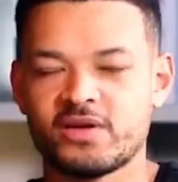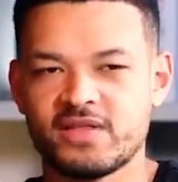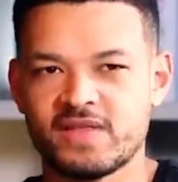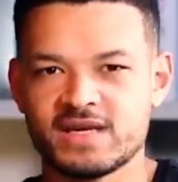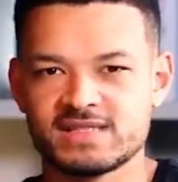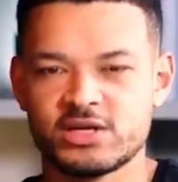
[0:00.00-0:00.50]
of the
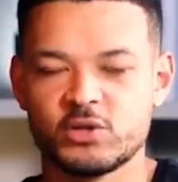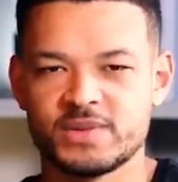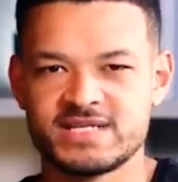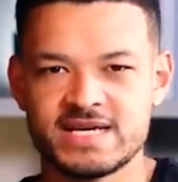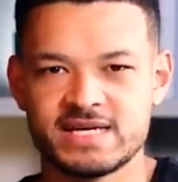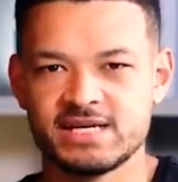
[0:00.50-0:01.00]
things that you're
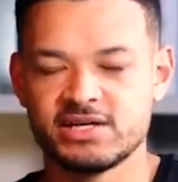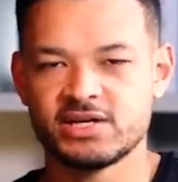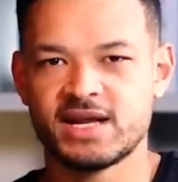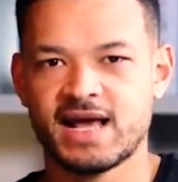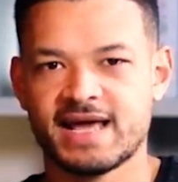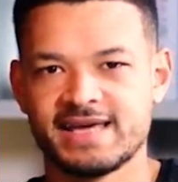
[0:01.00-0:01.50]
particularly good
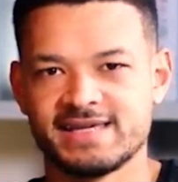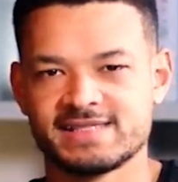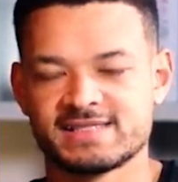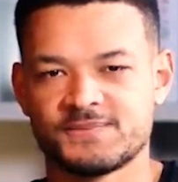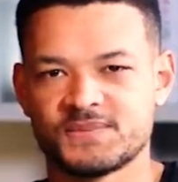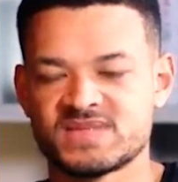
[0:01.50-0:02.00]
at
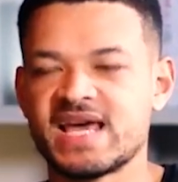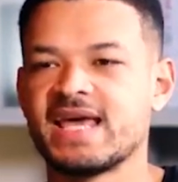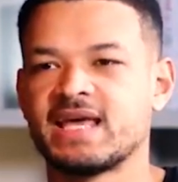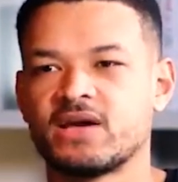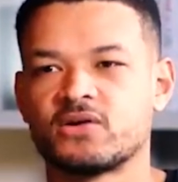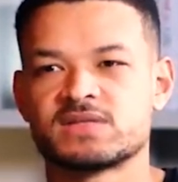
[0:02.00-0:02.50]
is
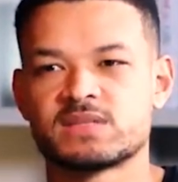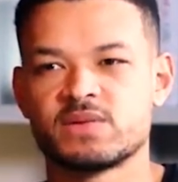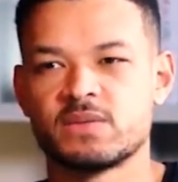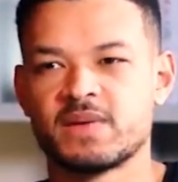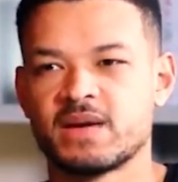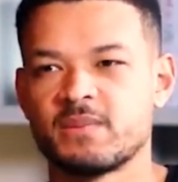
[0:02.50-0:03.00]
taking on some of
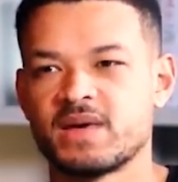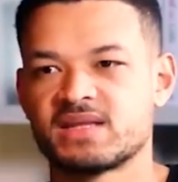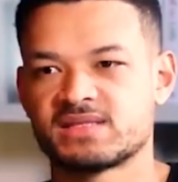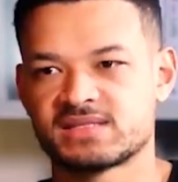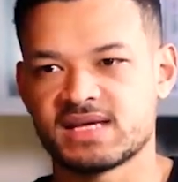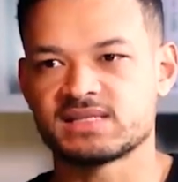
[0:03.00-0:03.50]
the big
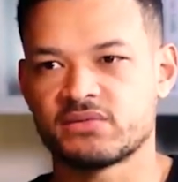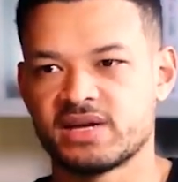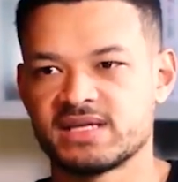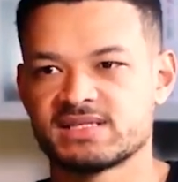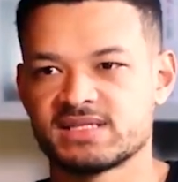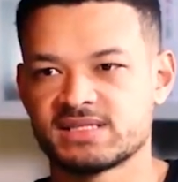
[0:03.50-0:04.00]
myths as it
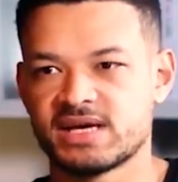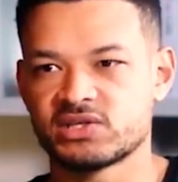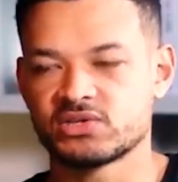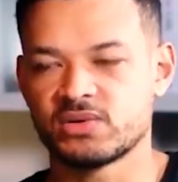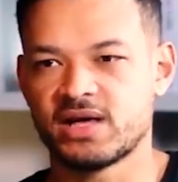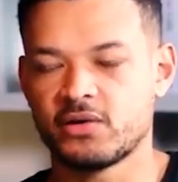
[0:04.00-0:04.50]
relates to
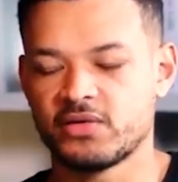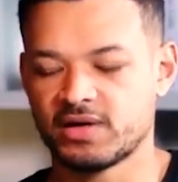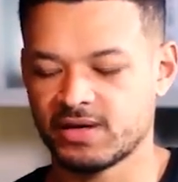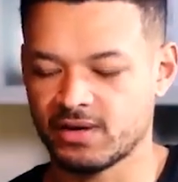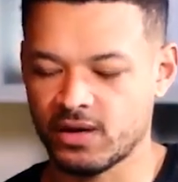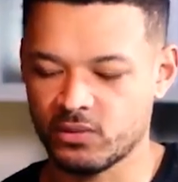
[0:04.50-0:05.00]
sexual health.
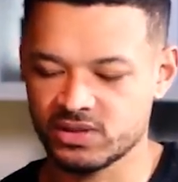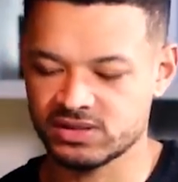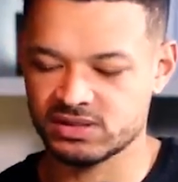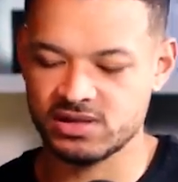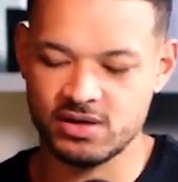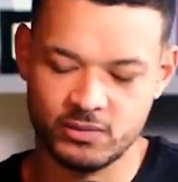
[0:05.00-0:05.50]
And I want to
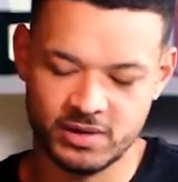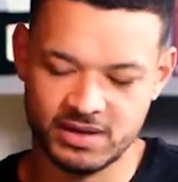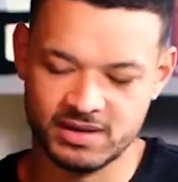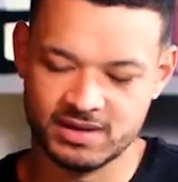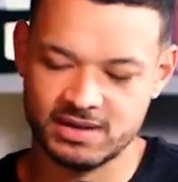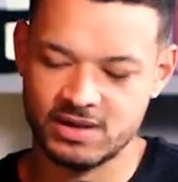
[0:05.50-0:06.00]
start
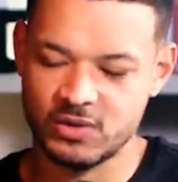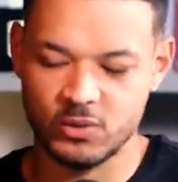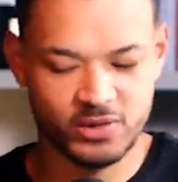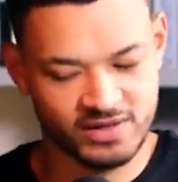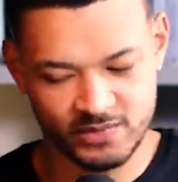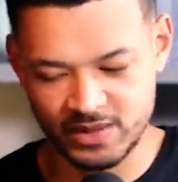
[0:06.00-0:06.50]
with
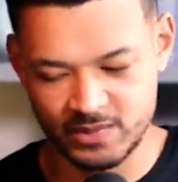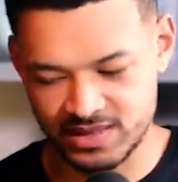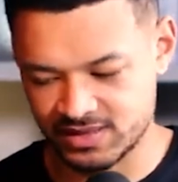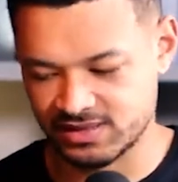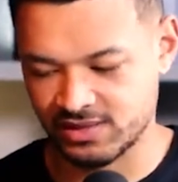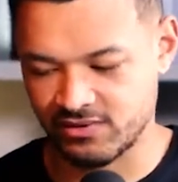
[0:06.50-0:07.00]
one of the big
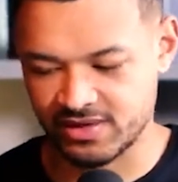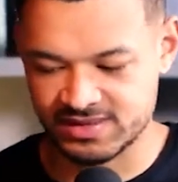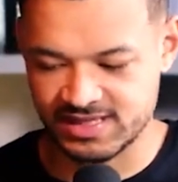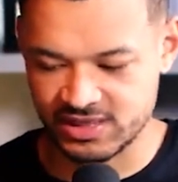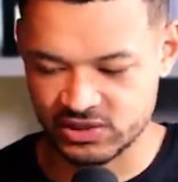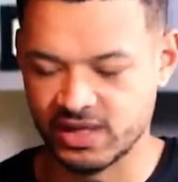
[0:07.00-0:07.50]
myths around
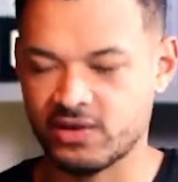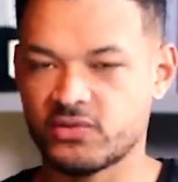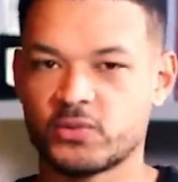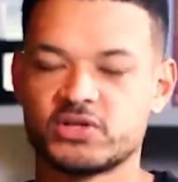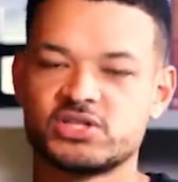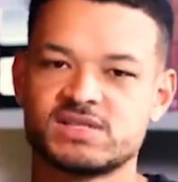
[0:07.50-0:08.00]
sexual
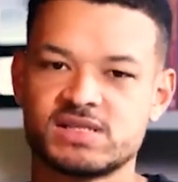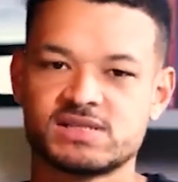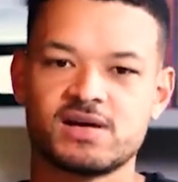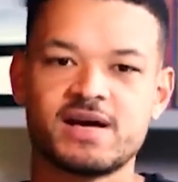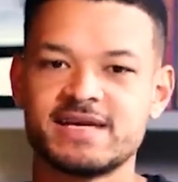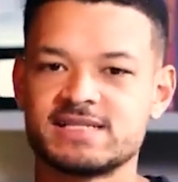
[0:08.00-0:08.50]
health, which is this
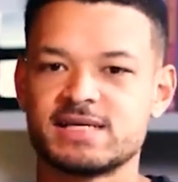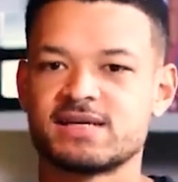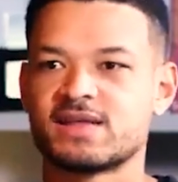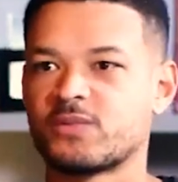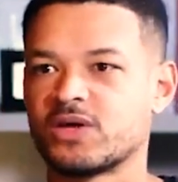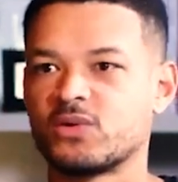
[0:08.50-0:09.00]
idea
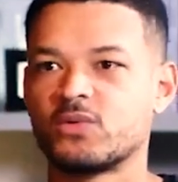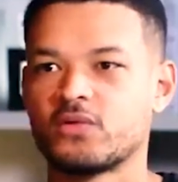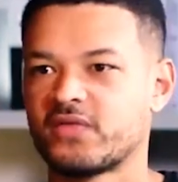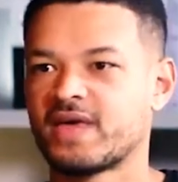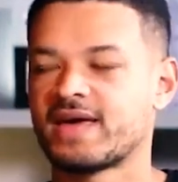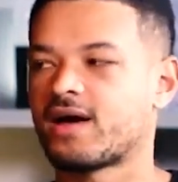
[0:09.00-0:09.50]
that we all
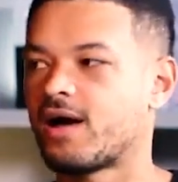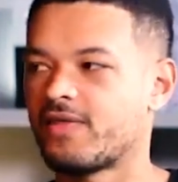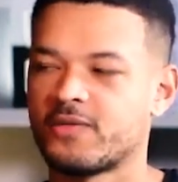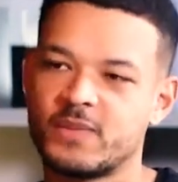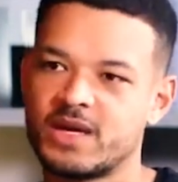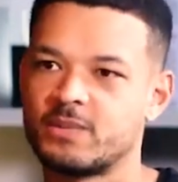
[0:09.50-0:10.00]
think
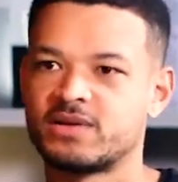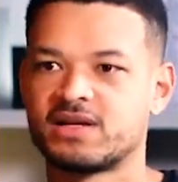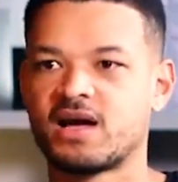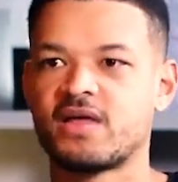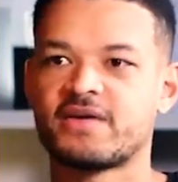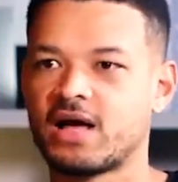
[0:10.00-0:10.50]
other people and
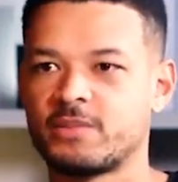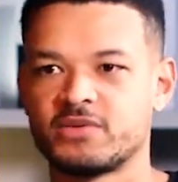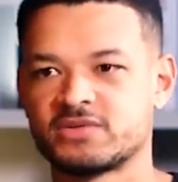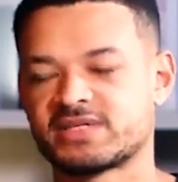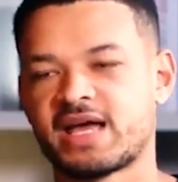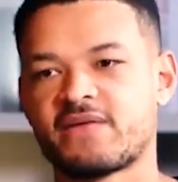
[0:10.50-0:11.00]
other
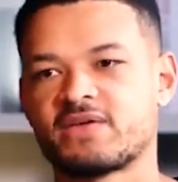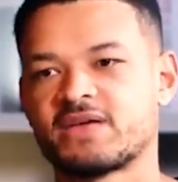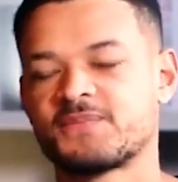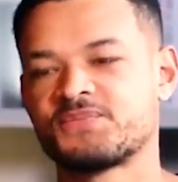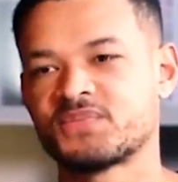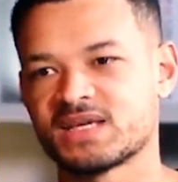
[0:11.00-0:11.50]
couples are
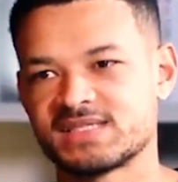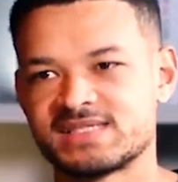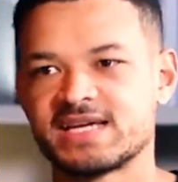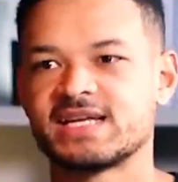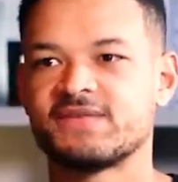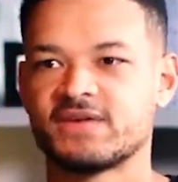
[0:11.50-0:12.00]
having
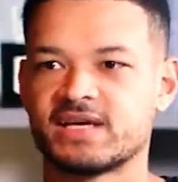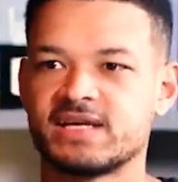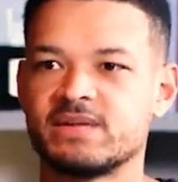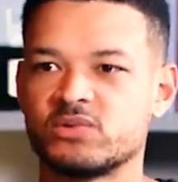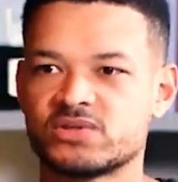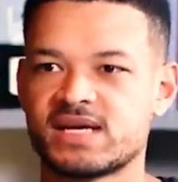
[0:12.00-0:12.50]

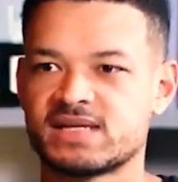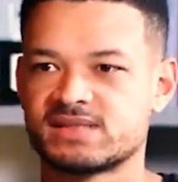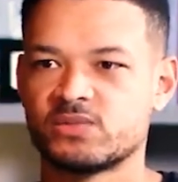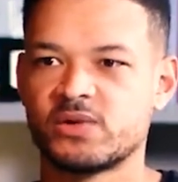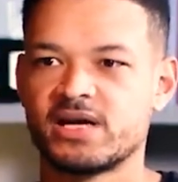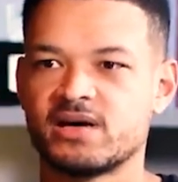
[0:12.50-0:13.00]
significantly more sex
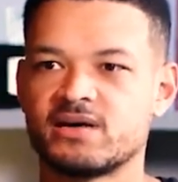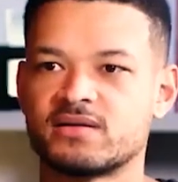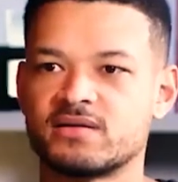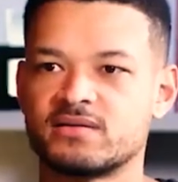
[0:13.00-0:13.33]
than we are.